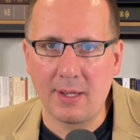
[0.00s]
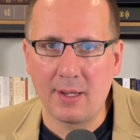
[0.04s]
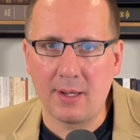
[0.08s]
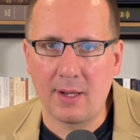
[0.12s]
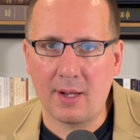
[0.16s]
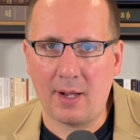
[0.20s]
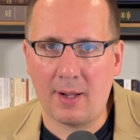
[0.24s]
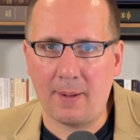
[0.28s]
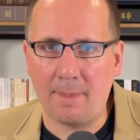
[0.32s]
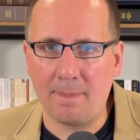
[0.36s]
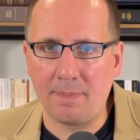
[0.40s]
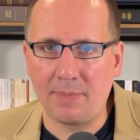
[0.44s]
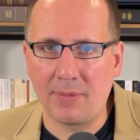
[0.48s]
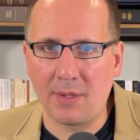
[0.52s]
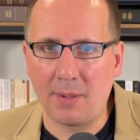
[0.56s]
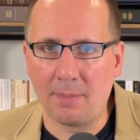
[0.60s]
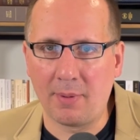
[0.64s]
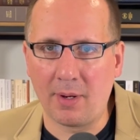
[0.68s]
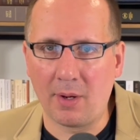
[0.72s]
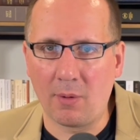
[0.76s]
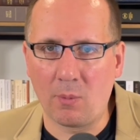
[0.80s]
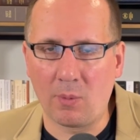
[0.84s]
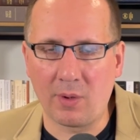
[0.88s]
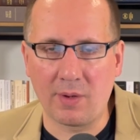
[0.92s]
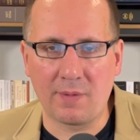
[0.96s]

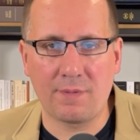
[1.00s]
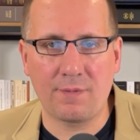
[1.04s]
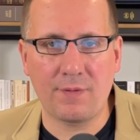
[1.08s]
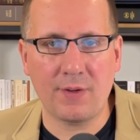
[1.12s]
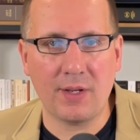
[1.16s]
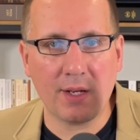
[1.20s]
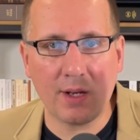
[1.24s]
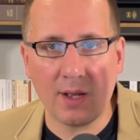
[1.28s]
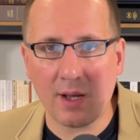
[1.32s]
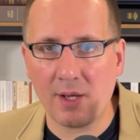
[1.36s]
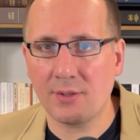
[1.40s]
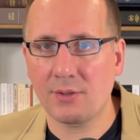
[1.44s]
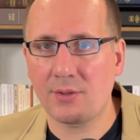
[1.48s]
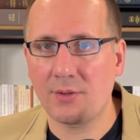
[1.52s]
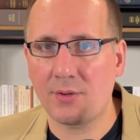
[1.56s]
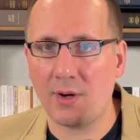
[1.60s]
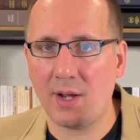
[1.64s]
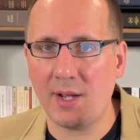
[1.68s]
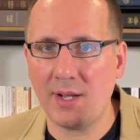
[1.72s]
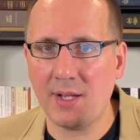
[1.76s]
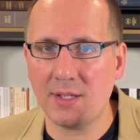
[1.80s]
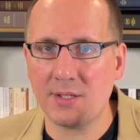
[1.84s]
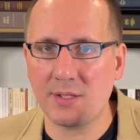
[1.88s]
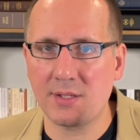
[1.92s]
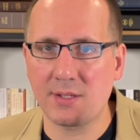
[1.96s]
But we feed on
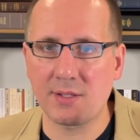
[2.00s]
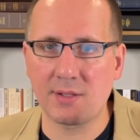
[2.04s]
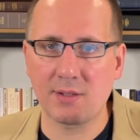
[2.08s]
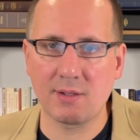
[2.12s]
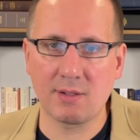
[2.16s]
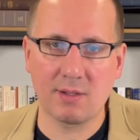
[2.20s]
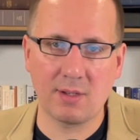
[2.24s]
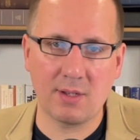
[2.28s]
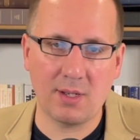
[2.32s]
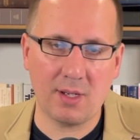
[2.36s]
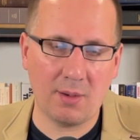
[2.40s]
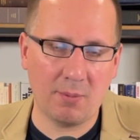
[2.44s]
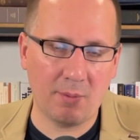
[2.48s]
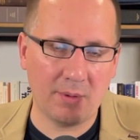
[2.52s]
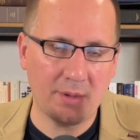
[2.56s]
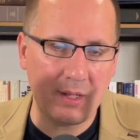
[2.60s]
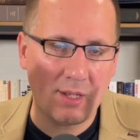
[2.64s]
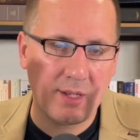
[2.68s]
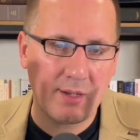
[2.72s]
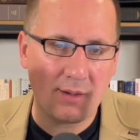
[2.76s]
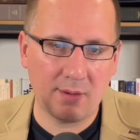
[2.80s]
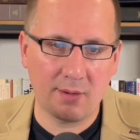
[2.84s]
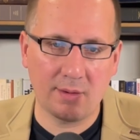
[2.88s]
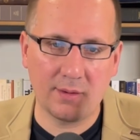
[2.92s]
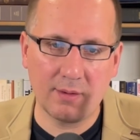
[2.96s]
Christ, and we
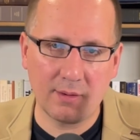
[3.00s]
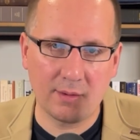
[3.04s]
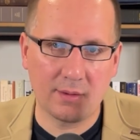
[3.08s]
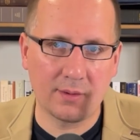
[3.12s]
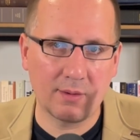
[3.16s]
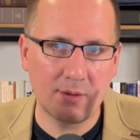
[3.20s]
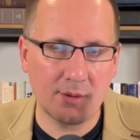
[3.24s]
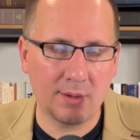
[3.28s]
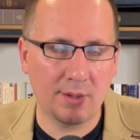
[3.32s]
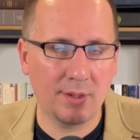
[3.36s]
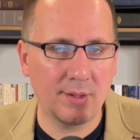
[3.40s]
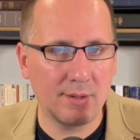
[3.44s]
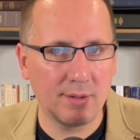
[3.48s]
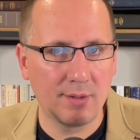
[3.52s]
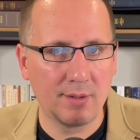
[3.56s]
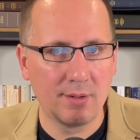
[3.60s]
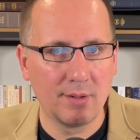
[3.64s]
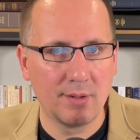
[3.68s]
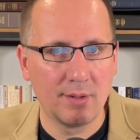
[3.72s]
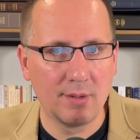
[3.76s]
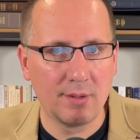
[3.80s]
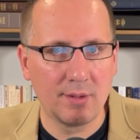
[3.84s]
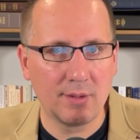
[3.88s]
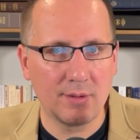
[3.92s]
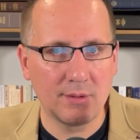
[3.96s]
need good
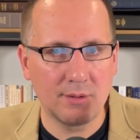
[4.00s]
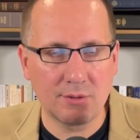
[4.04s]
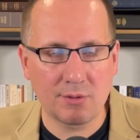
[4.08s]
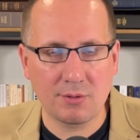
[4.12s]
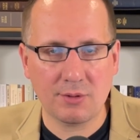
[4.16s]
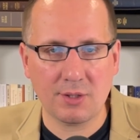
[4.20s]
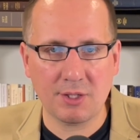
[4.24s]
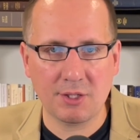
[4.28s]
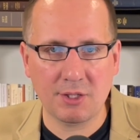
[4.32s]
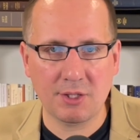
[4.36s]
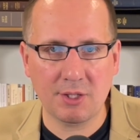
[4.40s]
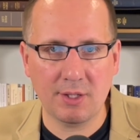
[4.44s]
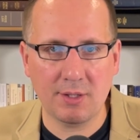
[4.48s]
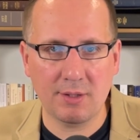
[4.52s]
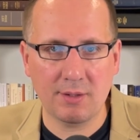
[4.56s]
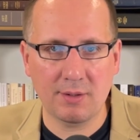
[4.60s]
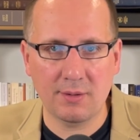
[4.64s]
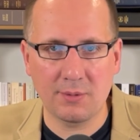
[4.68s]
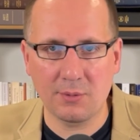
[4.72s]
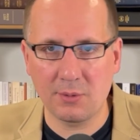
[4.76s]
nutrition.